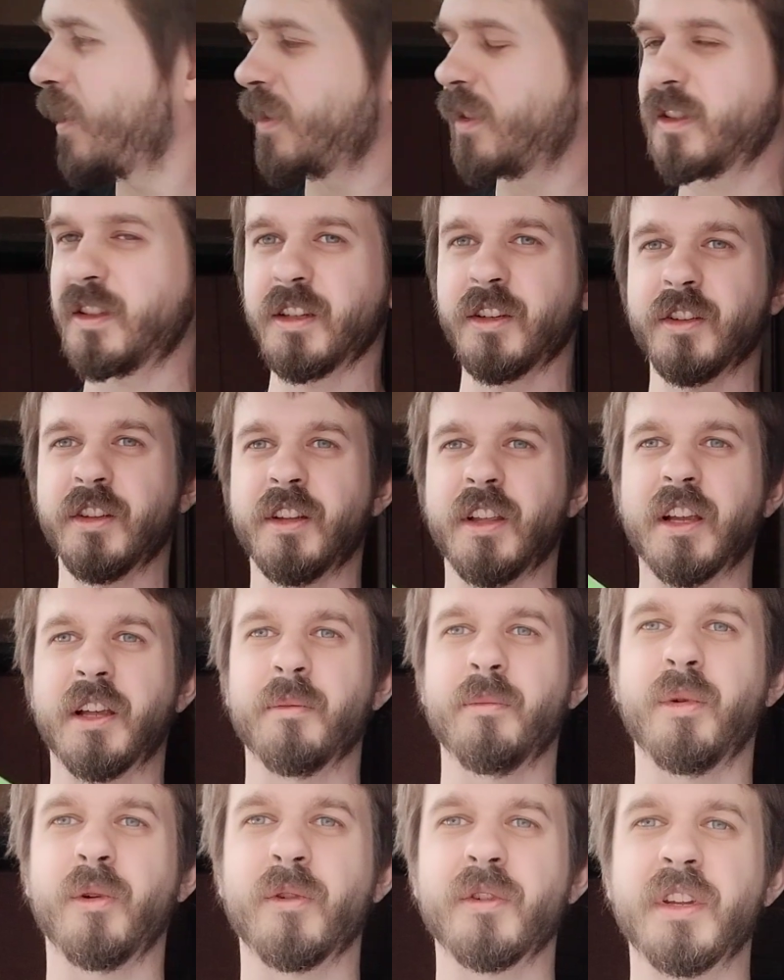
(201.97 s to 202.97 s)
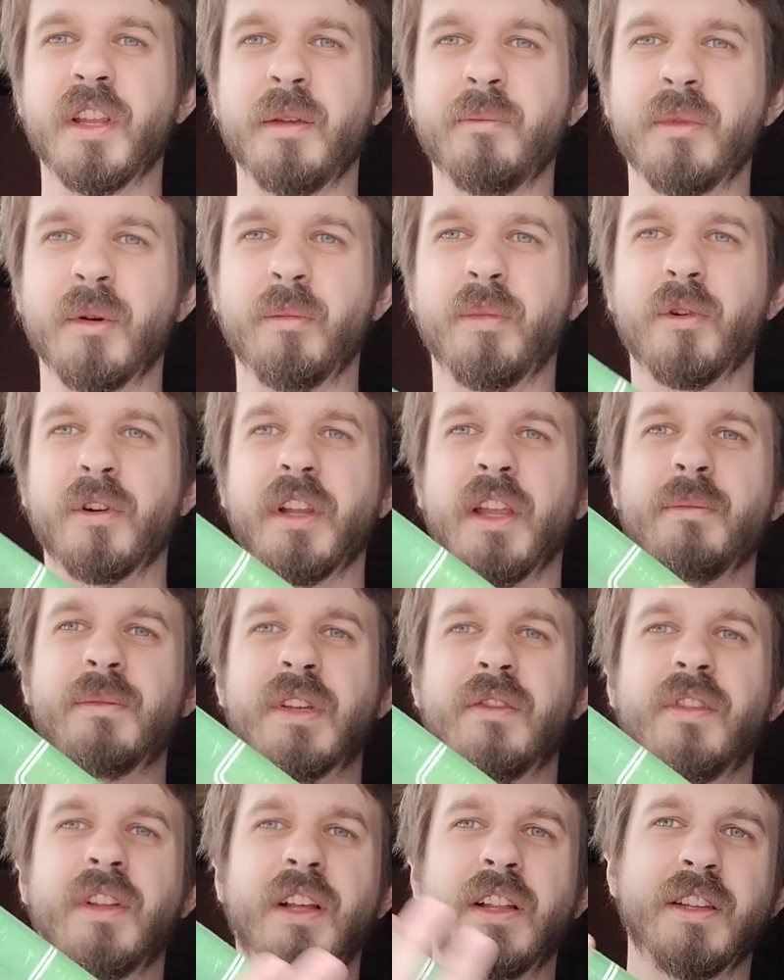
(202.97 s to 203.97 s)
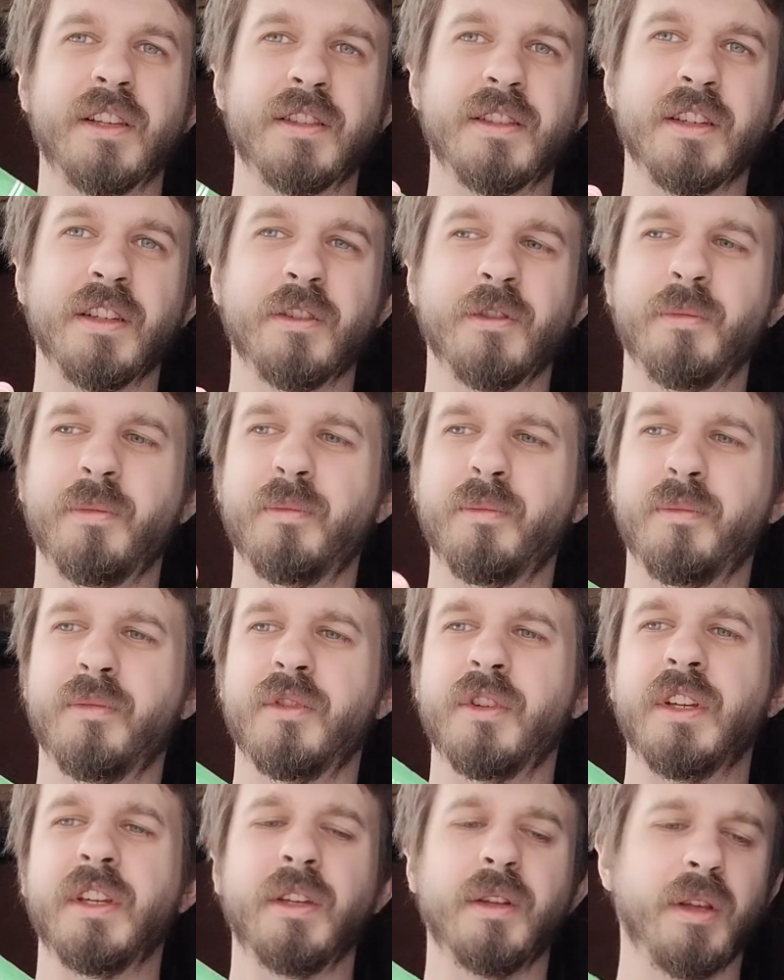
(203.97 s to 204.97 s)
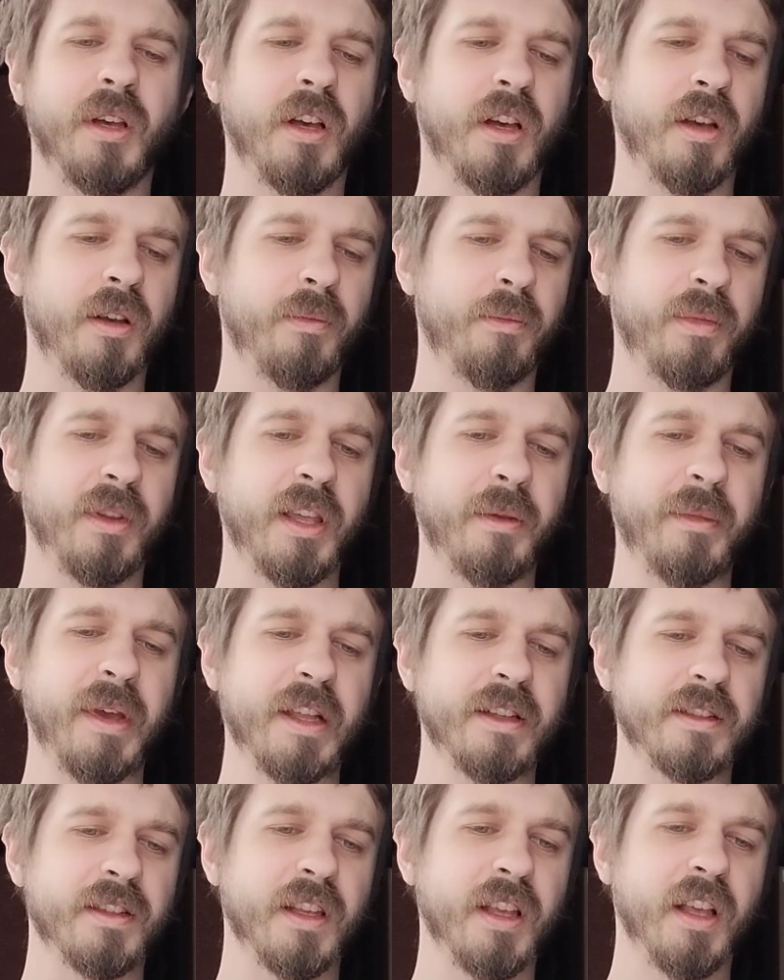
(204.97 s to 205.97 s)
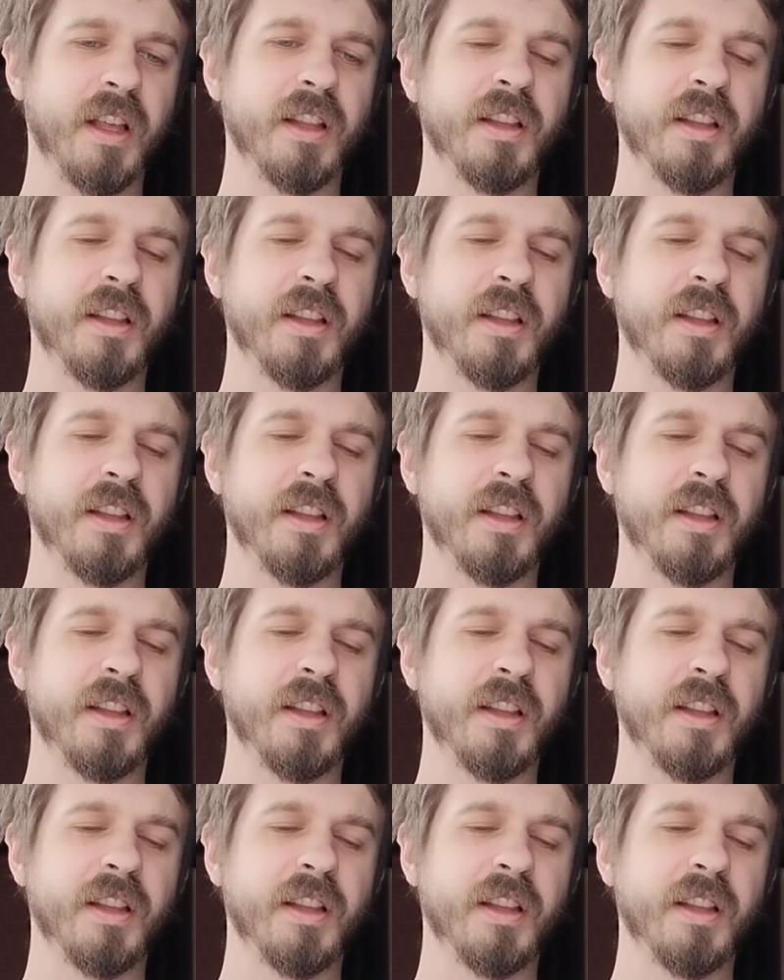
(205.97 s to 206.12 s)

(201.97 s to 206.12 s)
necessarily like a board game, but board games have a lot of these neoprene playmats.